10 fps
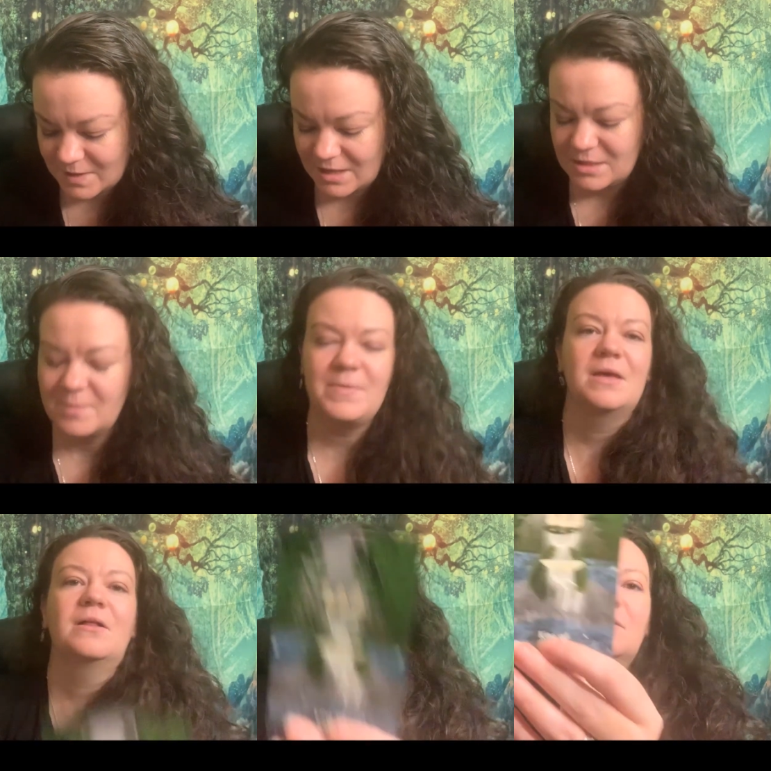in the
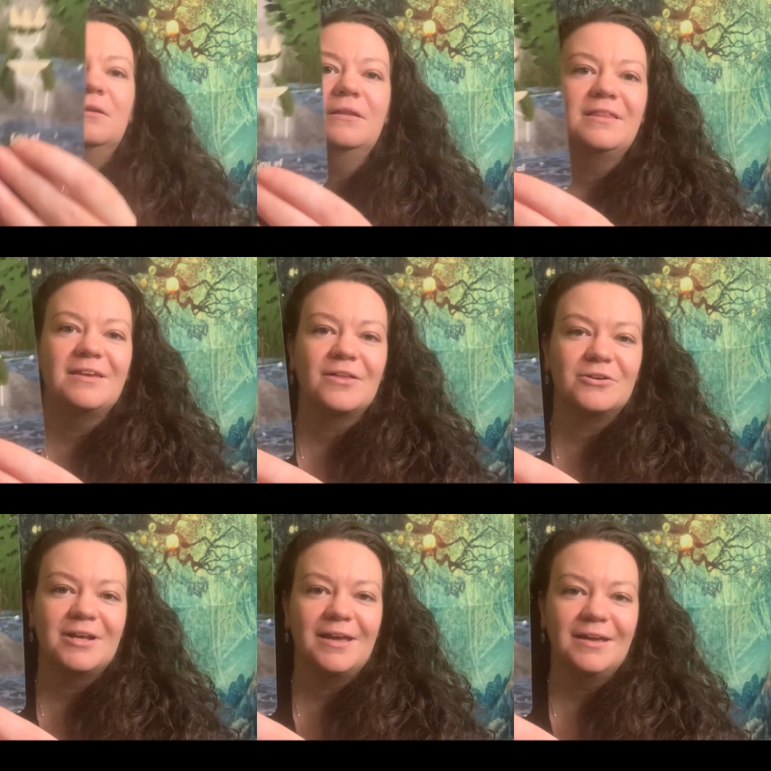mail the
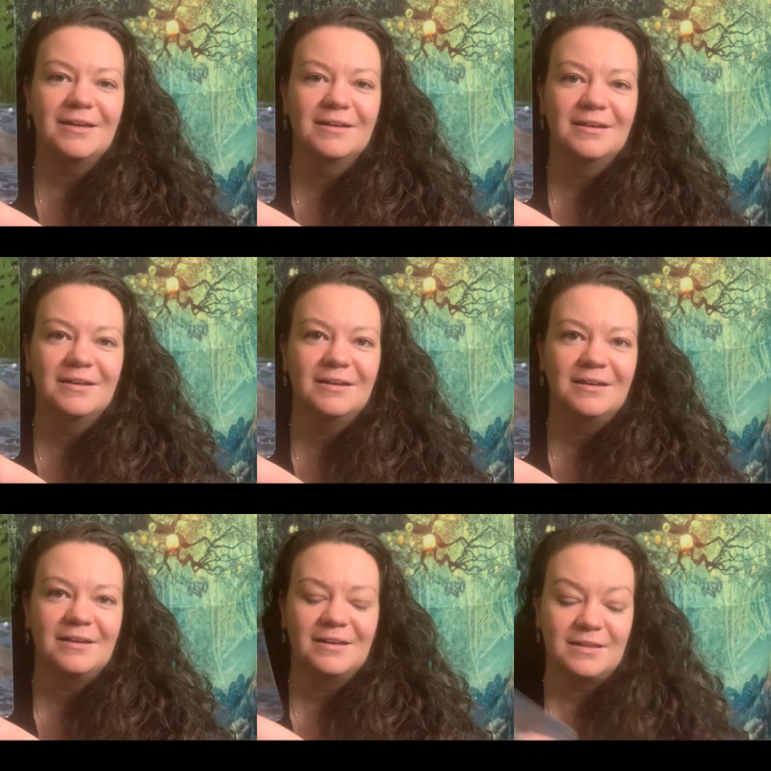other day.
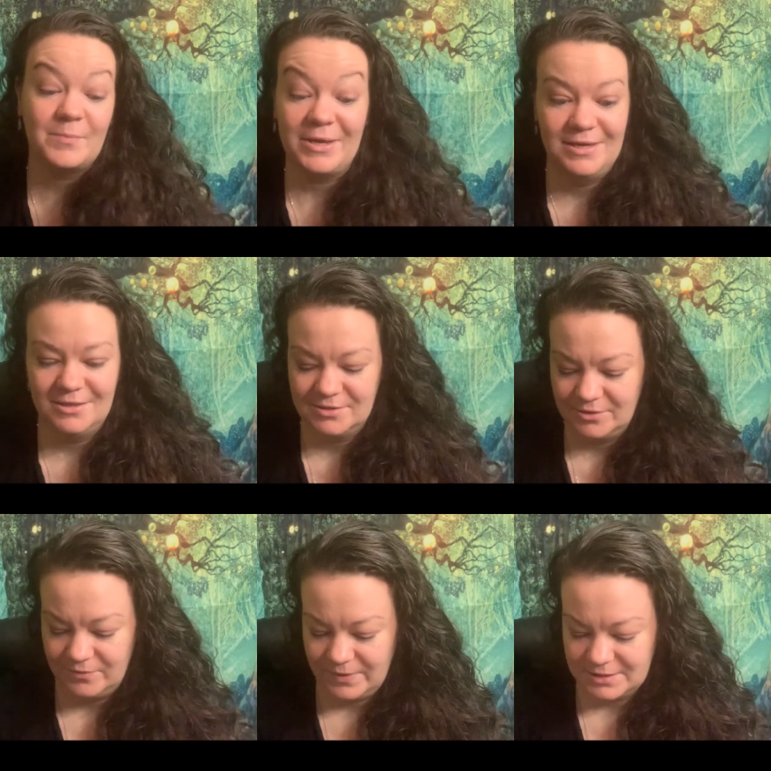And then my kids
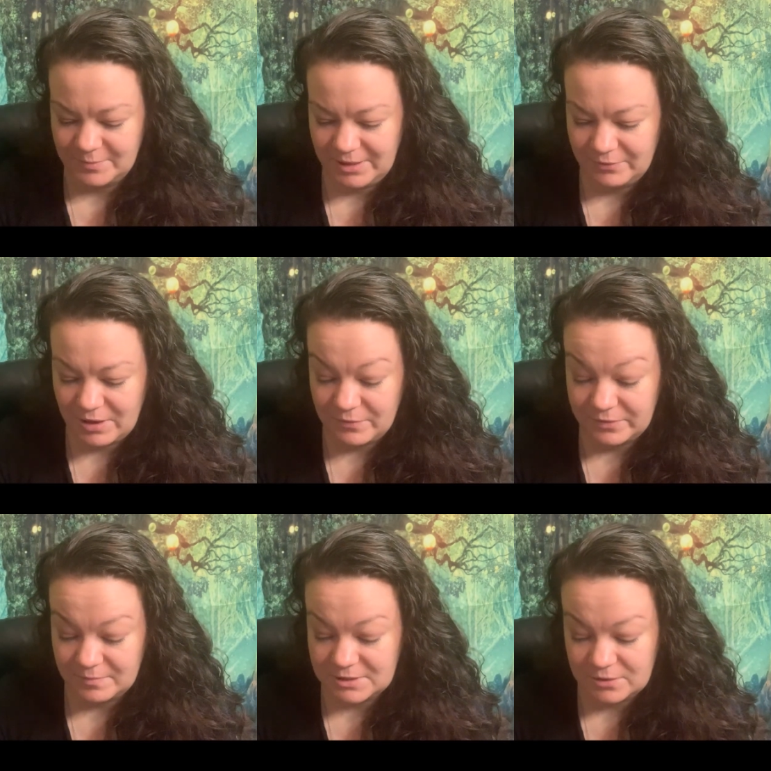couldn't wait to play around
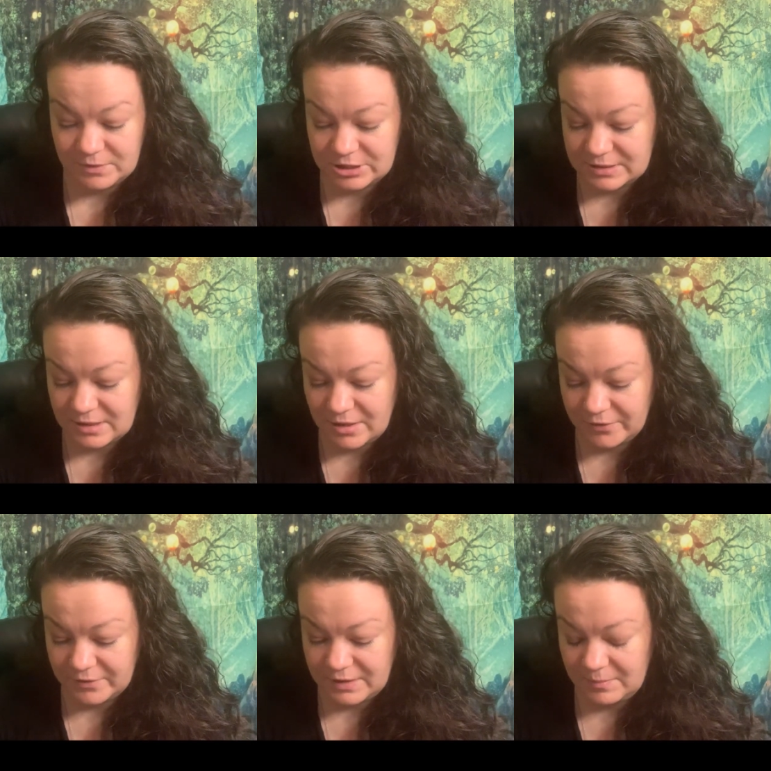with them too, which is
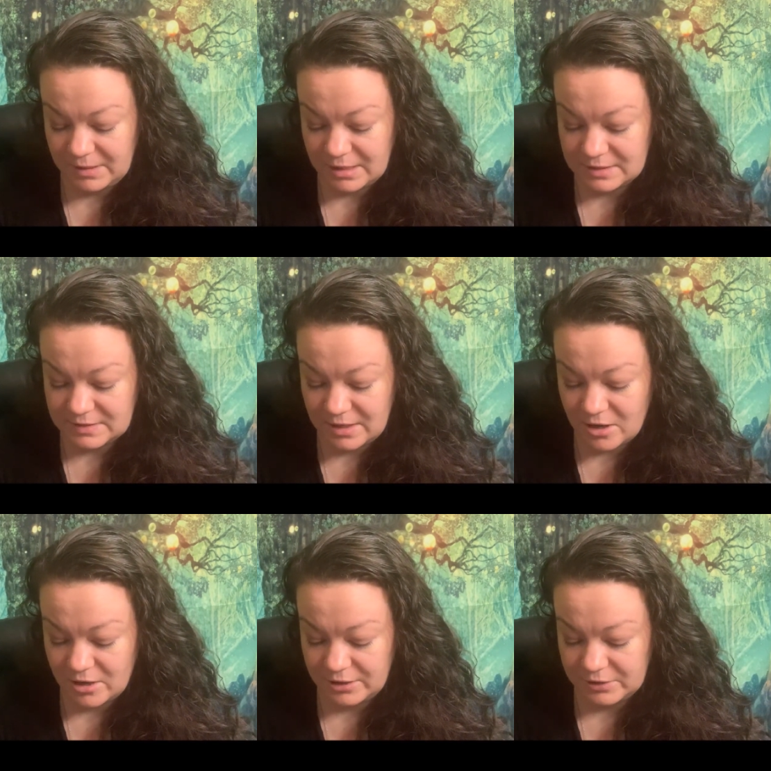another thing, because they
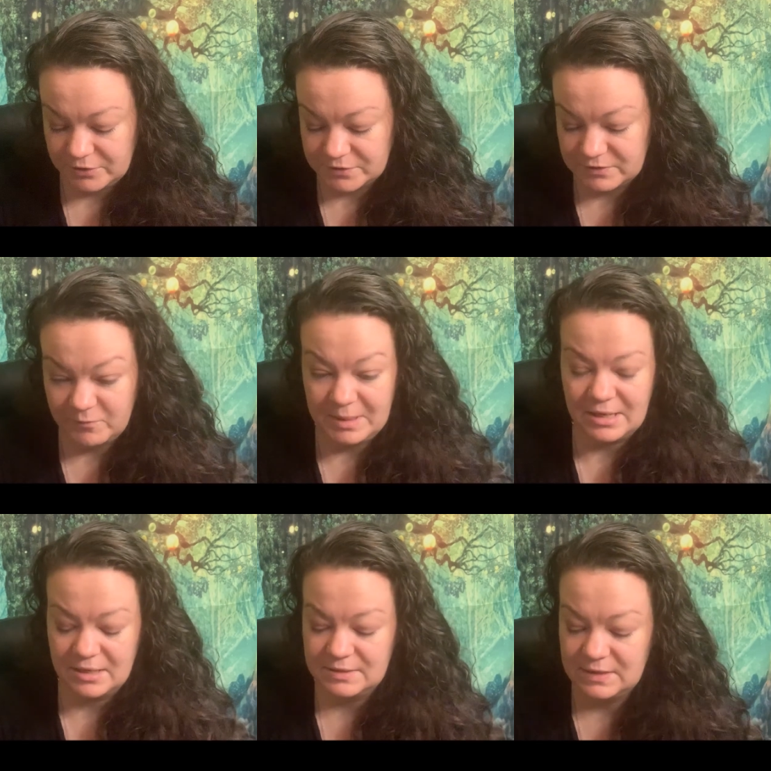are inclusive,
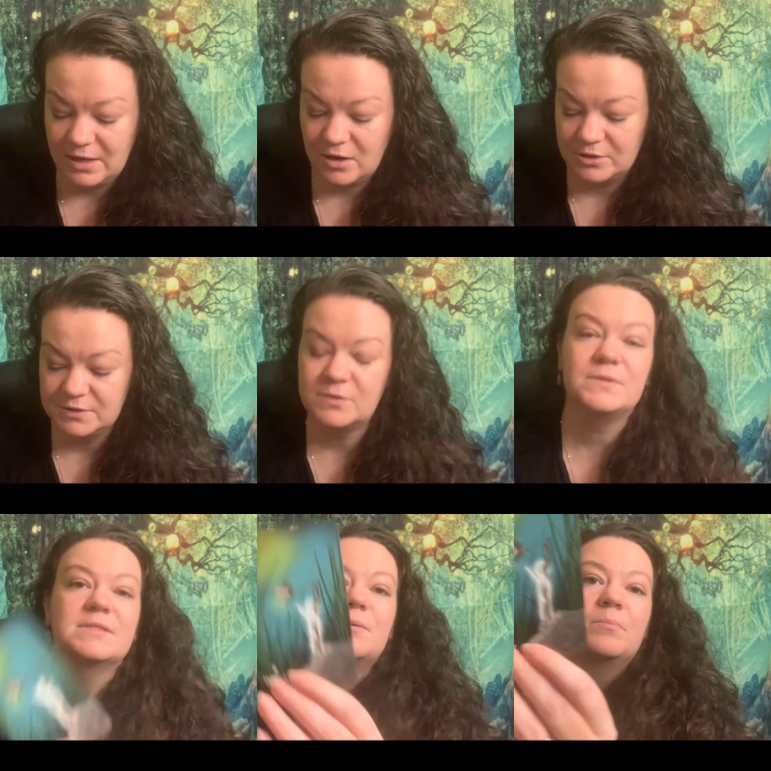because they are
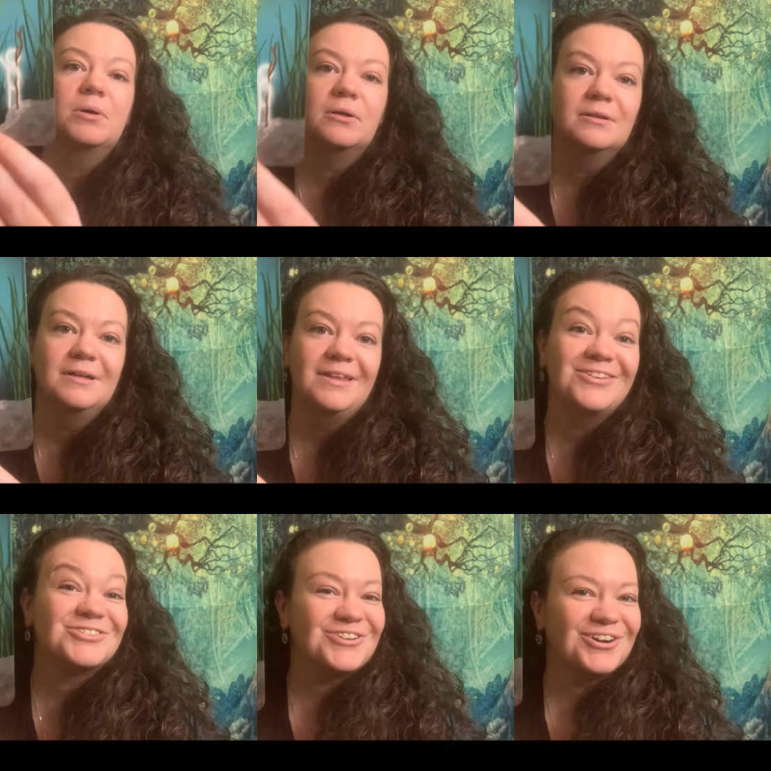so simple.
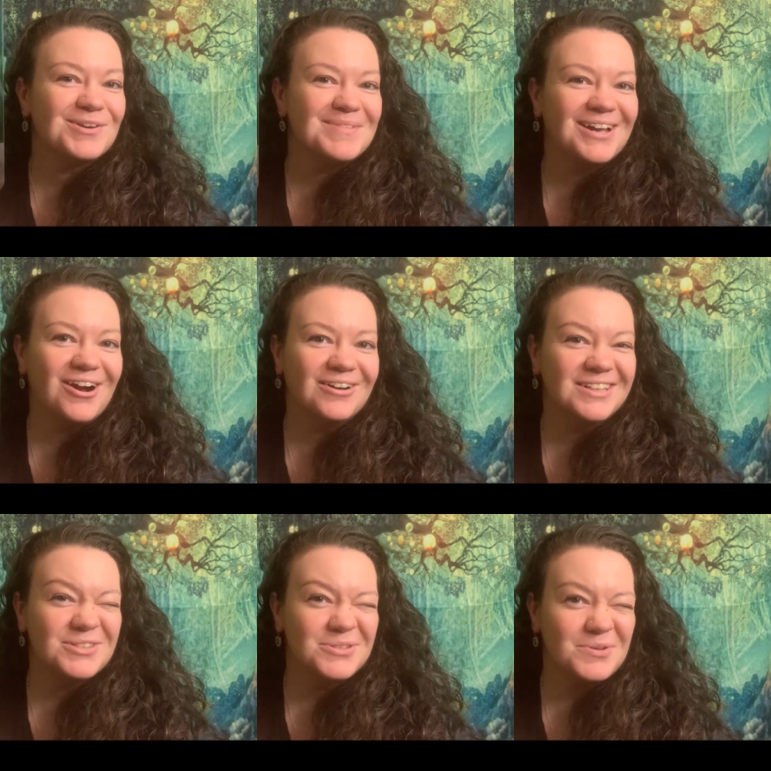Here's our Hermit card.
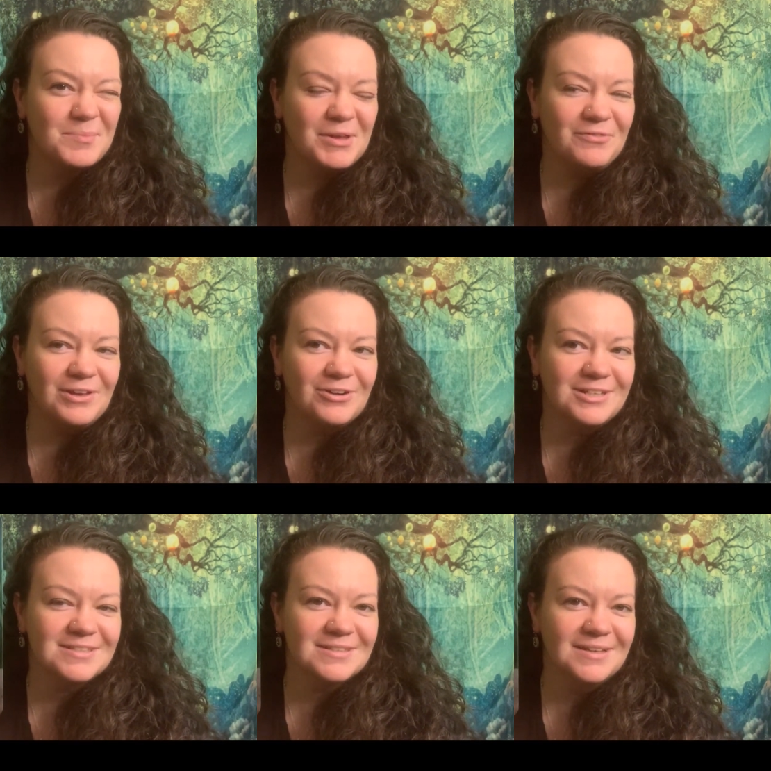This was one of my
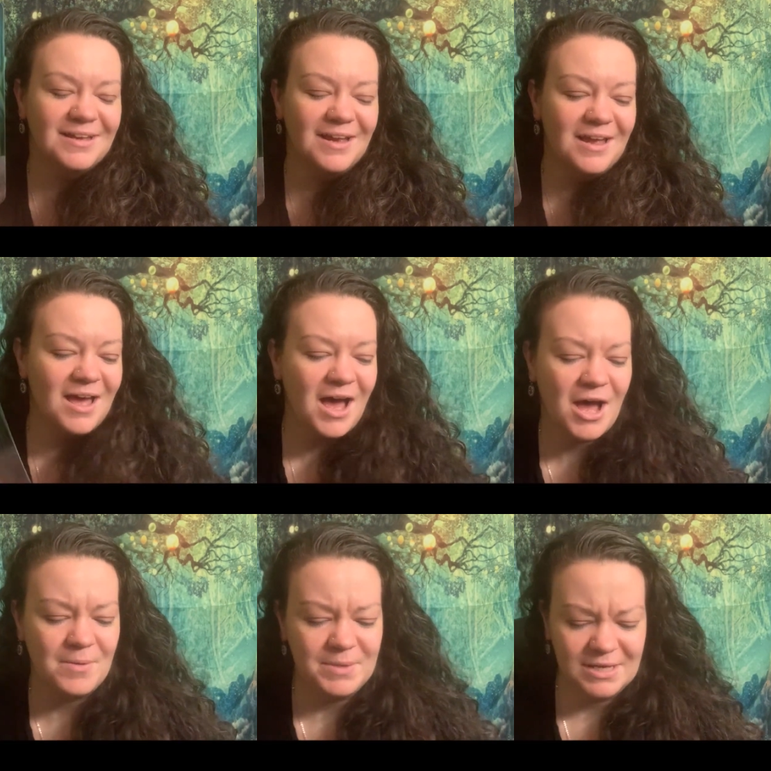favorites.
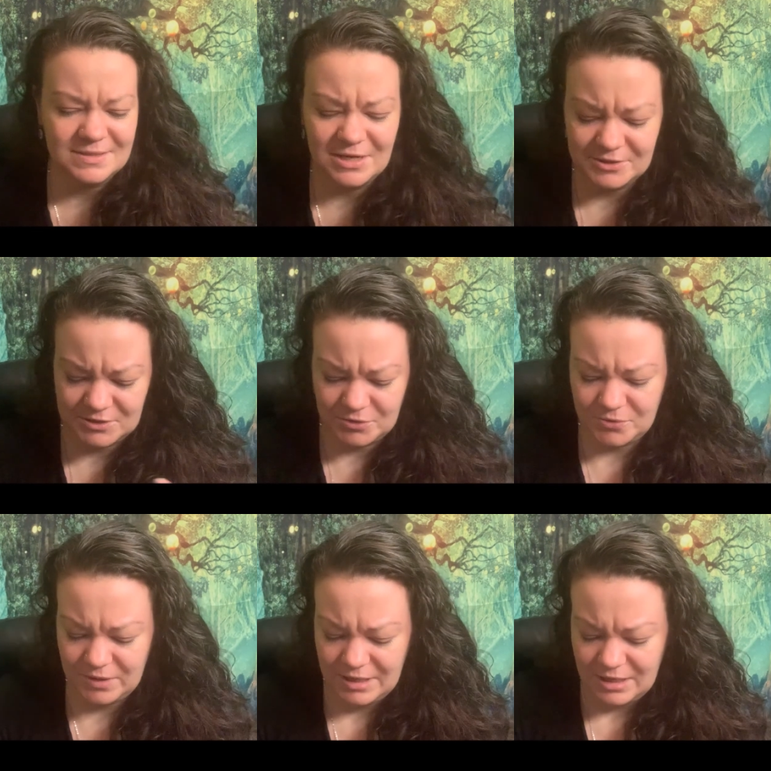Because they are
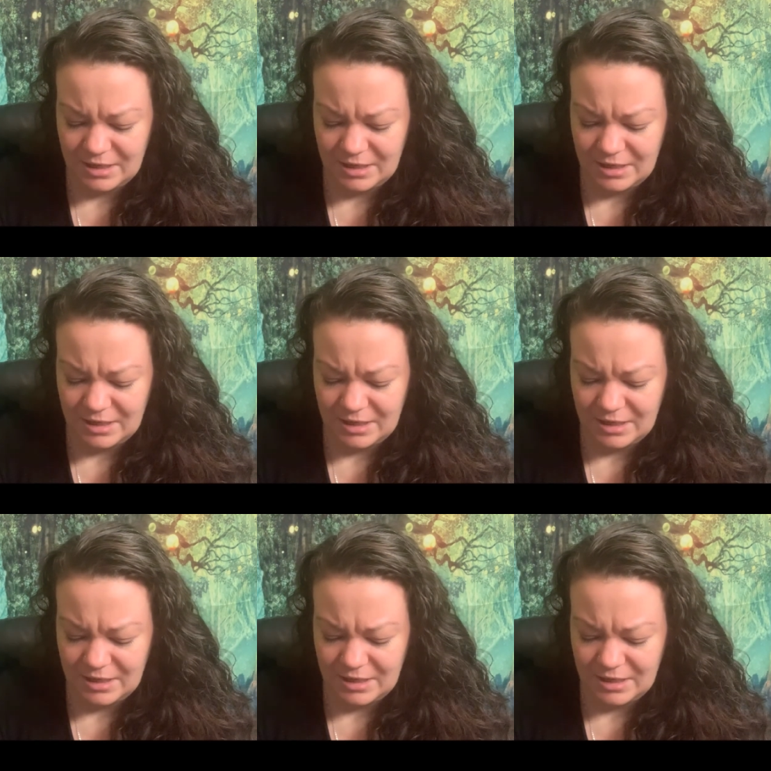so